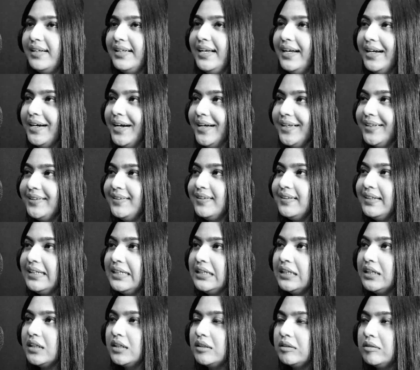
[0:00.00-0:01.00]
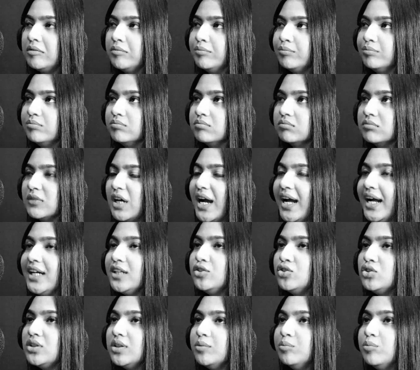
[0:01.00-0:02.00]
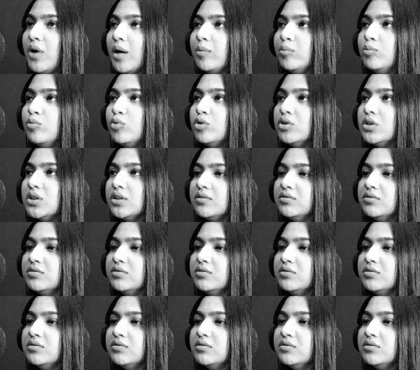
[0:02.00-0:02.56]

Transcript: Yeah, I think I'm more